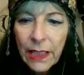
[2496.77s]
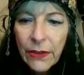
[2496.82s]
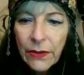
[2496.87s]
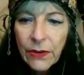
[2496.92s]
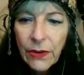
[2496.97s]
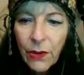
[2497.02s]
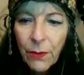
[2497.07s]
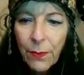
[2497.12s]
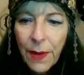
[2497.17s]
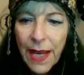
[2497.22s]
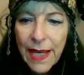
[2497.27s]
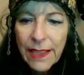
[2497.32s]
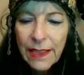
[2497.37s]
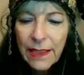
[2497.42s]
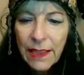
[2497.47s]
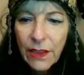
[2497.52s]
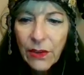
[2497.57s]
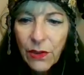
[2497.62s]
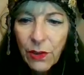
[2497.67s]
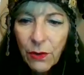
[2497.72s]
So
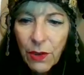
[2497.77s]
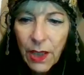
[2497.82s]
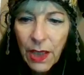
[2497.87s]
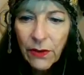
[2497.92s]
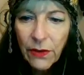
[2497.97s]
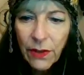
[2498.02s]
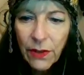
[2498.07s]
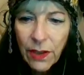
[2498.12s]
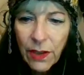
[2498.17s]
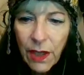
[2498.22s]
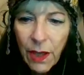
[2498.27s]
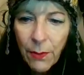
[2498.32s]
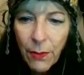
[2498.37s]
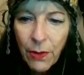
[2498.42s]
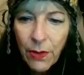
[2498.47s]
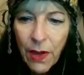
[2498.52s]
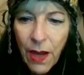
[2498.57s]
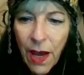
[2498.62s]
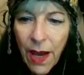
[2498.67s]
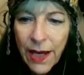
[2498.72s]
Pisces, you get the
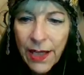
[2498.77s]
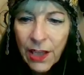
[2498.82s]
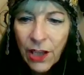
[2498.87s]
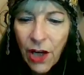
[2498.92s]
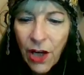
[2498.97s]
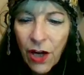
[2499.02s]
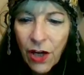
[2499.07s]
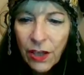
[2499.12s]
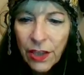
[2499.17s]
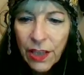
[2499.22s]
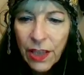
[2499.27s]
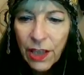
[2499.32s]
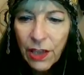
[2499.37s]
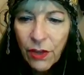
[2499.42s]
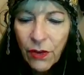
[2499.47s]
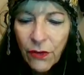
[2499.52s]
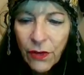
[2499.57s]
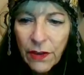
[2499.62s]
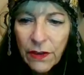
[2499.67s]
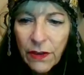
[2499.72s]
number 9 card
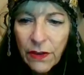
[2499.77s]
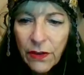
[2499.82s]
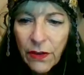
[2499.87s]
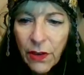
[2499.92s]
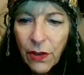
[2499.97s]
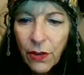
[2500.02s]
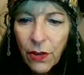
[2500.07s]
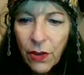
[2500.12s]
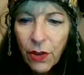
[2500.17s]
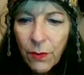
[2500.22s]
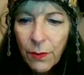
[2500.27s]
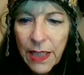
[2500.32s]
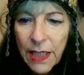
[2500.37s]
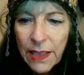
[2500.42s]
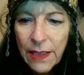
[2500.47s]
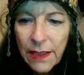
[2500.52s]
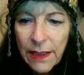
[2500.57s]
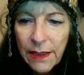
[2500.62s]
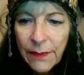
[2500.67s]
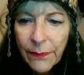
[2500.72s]
here. This is the
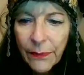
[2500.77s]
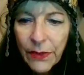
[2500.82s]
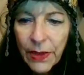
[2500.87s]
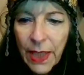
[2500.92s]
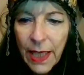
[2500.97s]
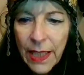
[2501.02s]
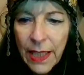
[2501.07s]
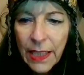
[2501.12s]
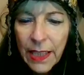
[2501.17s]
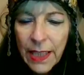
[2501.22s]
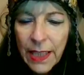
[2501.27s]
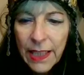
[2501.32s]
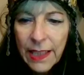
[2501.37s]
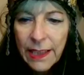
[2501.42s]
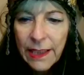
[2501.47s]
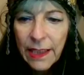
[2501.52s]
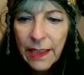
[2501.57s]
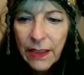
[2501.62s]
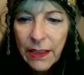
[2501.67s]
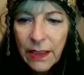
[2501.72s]
Hermit, and it
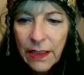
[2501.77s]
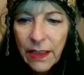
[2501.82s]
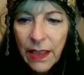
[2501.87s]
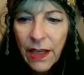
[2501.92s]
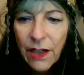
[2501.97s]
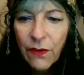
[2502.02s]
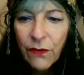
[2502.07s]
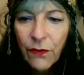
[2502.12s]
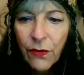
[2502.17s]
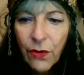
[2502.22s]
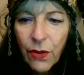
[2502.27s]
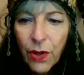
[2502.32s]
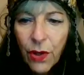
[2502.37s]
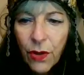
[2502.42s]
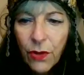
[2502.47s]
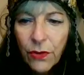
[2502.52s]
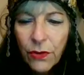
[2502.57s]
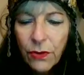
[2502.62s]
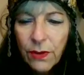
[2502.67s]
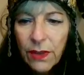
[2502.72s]
is like the sign of
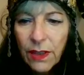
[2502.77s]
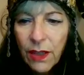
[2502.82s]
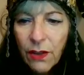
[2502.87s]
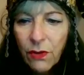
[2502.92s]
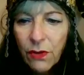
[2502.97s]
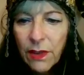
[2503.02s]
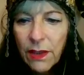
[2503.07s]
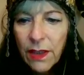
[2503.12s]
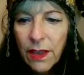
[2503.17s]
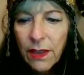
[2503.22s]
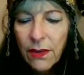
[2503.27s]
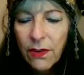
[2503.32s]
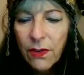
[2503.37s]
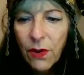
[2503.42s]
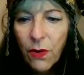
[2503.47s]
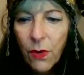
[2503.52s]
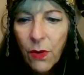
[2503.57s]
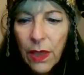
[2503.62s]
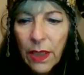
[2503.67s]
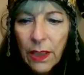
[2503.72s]
Virgo. So it's interesting.
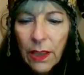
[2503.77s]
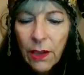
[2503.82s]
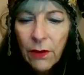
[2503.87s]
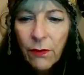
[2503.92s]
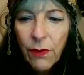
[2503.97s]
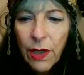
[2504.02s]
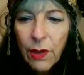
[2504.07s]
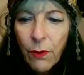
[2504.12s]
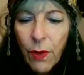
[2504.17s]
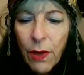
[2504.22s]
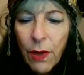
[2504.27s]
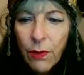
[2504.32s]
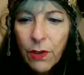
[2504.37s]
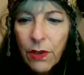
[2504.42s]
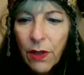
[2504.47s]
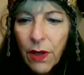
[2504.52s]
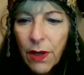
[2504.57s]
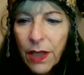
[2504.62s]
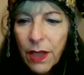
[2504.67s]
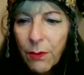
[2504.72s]
So right away, we're
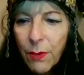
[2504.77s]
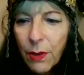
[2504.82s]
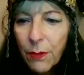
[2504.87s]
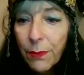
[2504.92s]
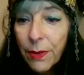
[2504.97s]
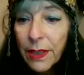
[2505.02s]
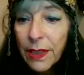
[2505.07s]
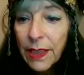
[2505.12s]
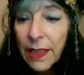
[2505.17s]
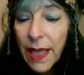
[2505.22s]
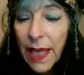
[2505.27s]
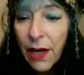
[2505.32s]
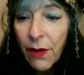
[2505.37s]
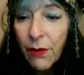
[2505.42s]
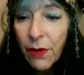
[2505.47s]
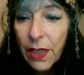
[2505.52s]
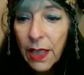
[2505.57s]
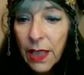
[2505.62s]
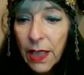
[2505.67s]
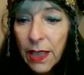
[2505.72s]
talking about
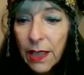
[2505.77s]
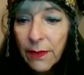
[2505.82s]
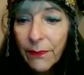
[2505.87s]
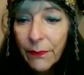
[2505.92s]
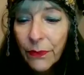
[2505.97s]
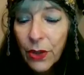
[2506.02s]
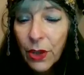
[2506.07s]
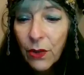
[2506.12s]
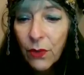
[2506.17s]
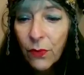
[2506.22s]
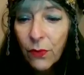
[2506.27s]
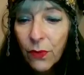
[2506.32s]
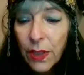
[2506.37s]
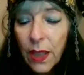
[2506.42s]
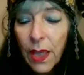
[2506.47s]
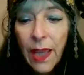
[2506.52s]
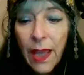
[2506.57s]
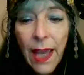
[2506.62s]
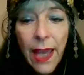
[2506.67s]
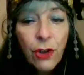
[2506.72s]
polarity, and
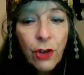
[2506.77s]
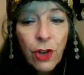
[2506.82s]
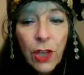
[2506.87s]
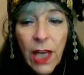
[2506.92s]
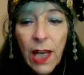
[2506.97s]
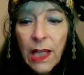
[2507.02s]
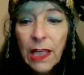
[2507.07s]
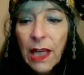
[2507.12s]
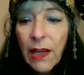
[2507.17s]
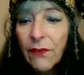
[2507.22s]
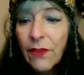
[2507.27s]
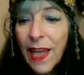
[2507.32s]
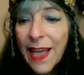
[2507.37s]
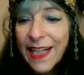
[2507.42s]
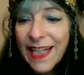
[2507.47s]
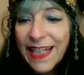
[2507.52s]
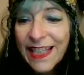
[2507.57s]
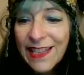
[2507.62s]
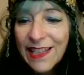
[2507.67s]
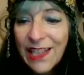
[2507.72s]
you can't have
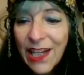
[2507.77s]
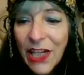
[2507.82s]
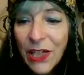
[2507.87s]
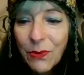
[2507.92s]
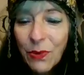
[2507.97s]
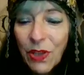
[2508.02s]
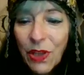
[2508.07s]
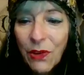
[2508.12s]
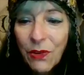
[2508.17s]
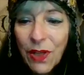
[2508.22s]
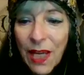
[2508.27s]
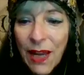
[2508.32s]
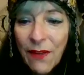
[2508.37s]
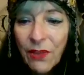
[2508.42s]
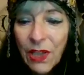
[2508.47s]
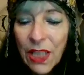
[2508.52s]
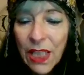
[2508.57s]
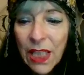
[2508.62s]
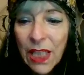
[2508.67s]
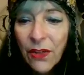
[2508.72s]
any sign without
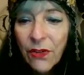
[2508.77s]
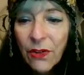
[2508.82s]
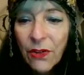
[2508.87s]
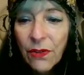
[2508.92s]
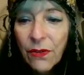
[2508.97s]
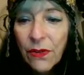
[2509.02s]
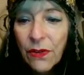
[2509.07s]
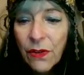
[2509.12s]
having the others.